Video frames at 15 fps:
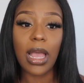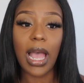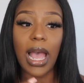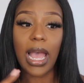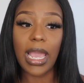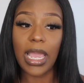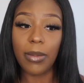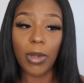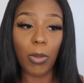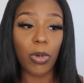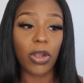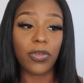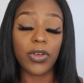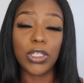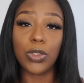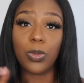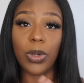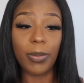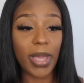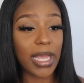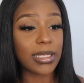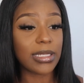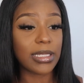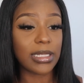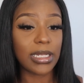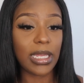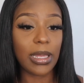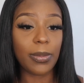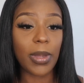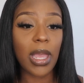i ate my breakfast went back to
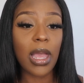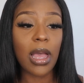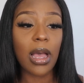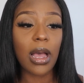sleep